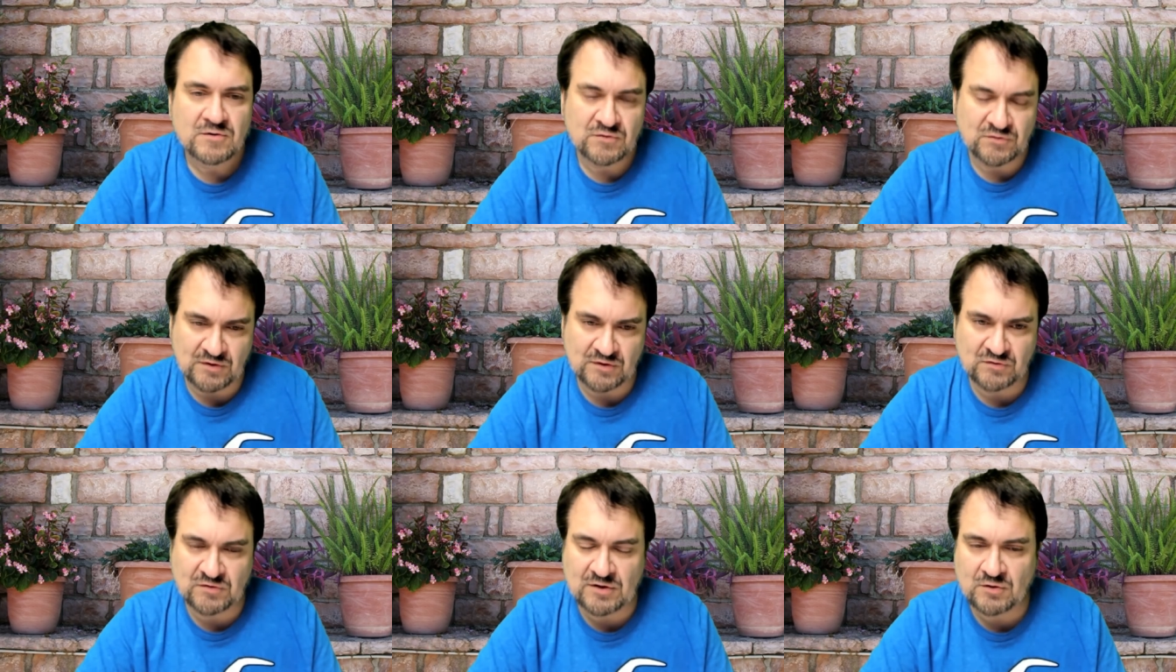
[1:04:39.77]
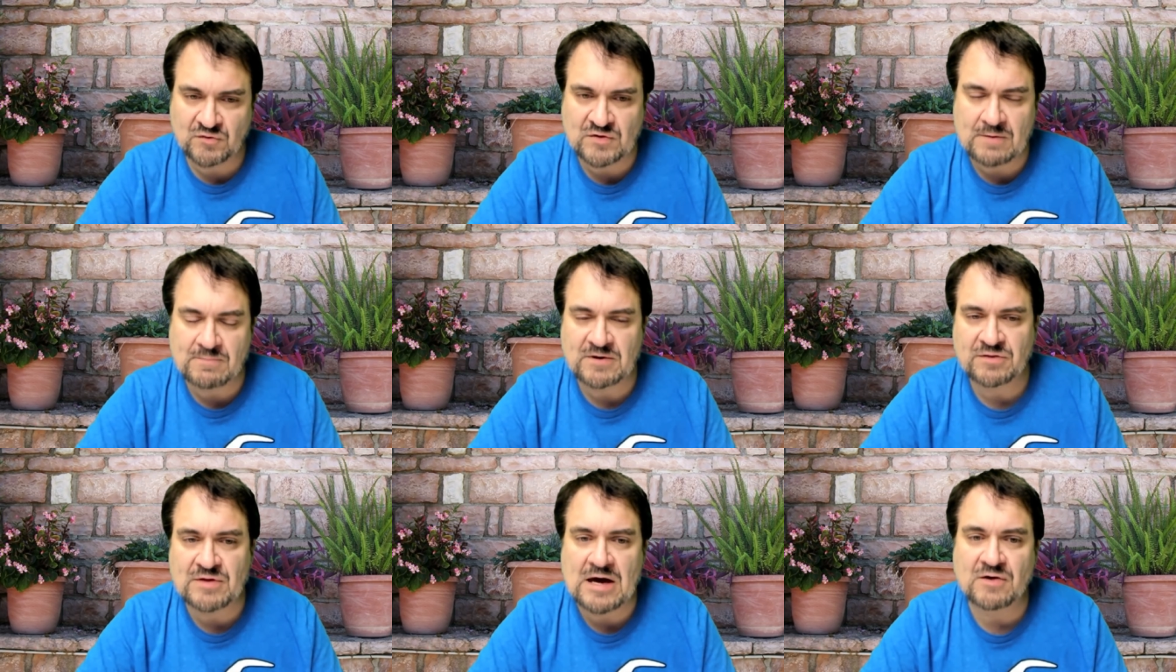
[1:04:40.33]
60 or
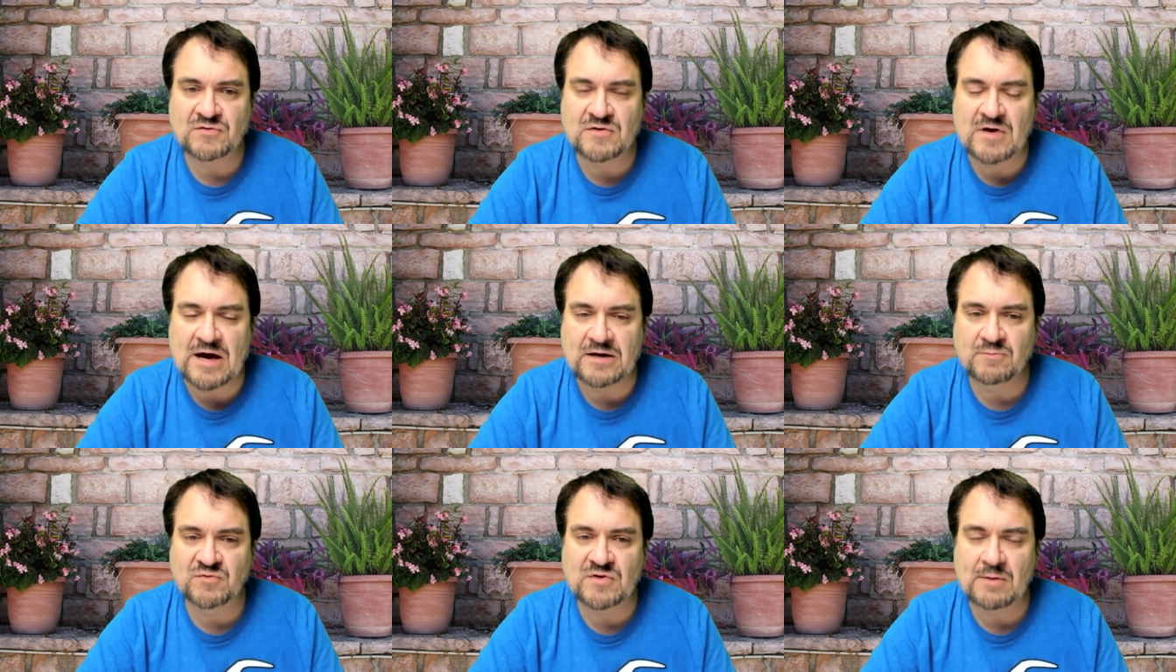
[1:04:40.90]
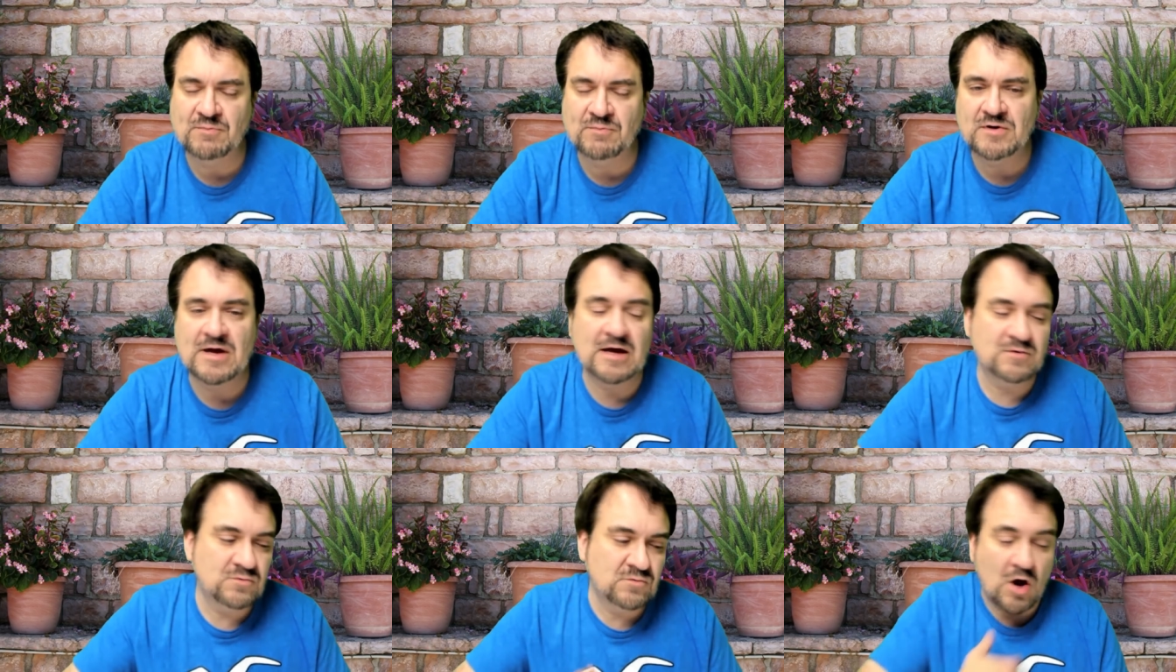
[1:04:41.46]
70,000 items up and,
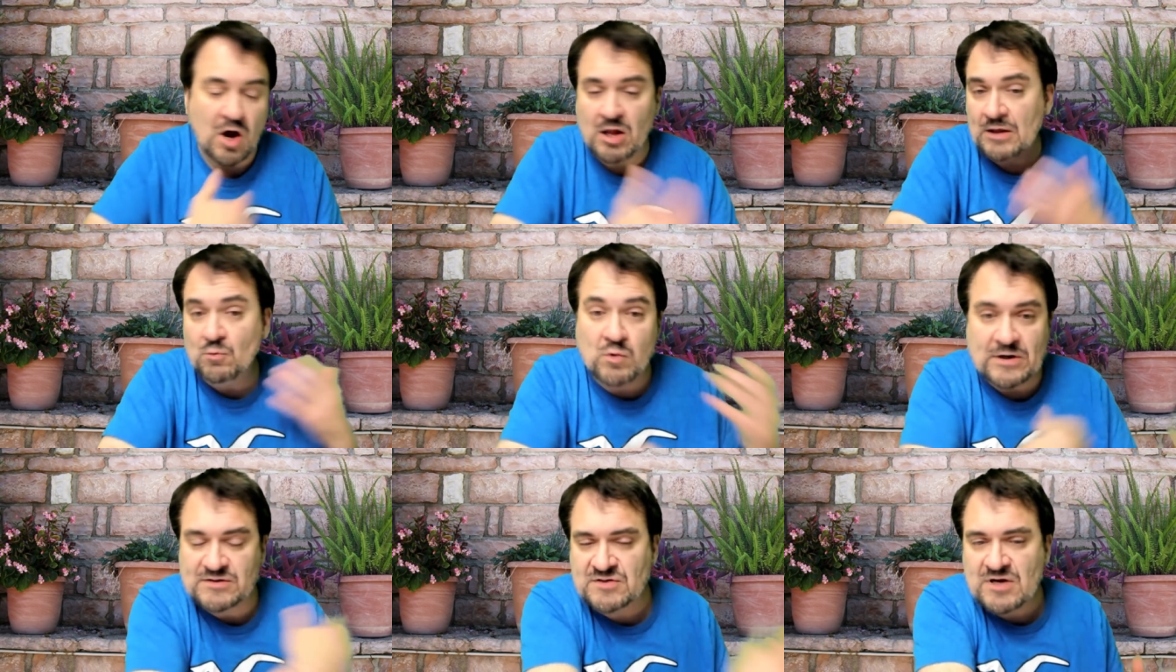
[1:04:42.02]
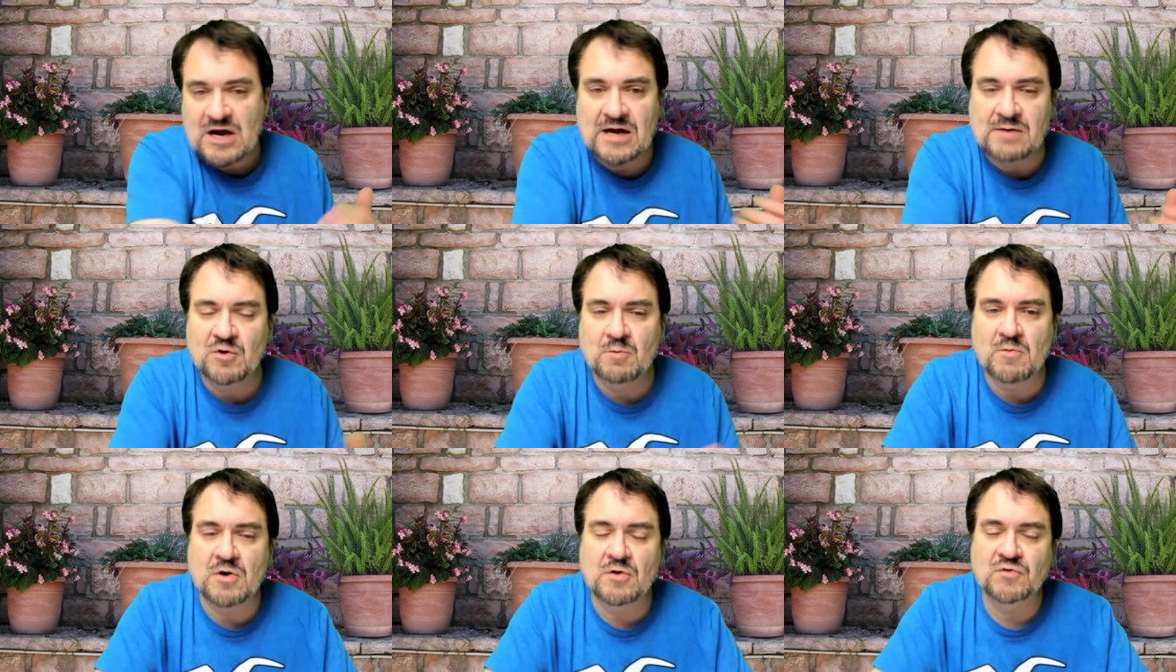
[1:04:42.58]
and all at one time
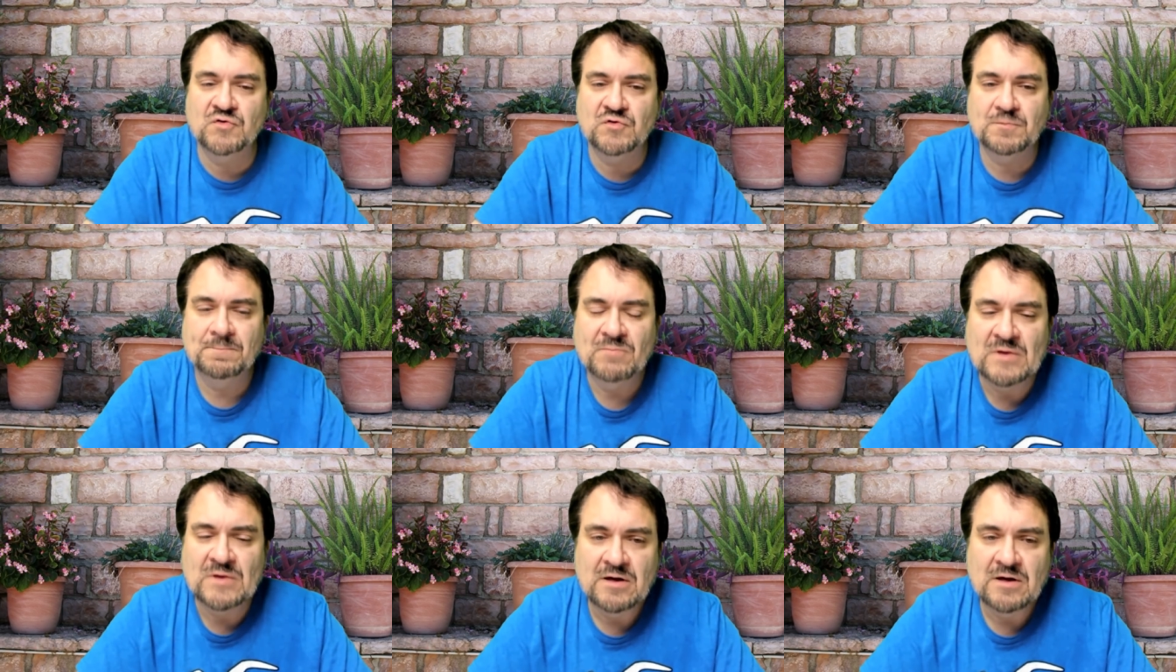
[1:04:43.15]
almost